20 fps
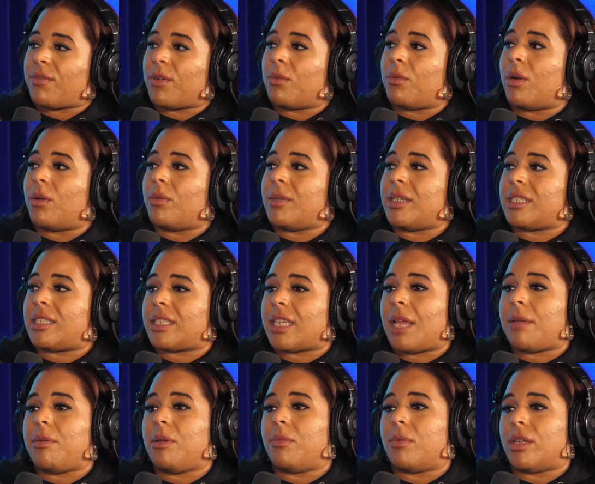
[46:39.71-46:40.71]
for what we say
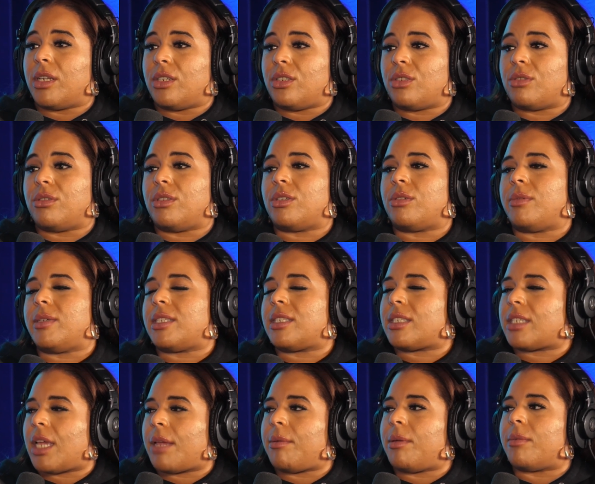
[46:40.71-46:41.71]
we want to do and who we
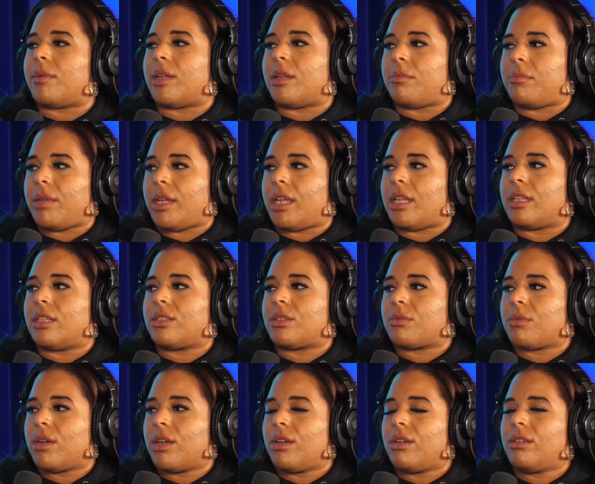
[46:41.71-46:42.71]
say we want to be in this
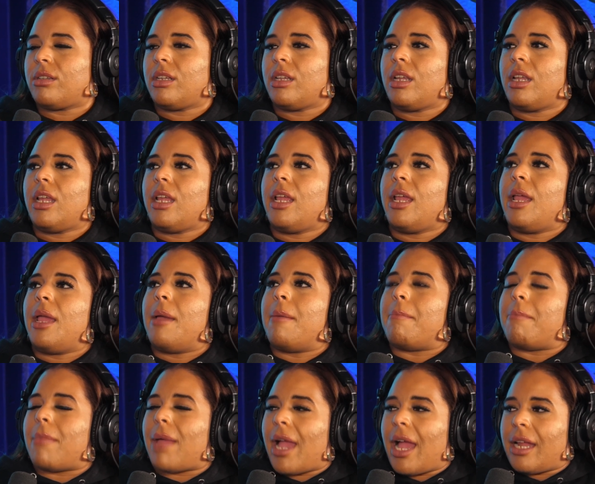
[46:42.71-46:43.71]
world
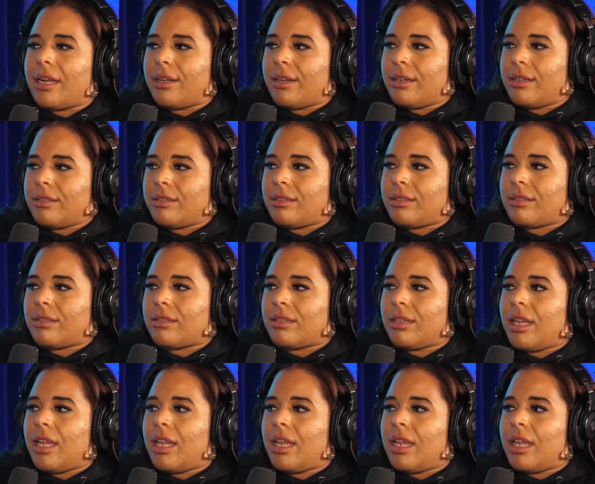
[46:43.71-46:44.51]
matters.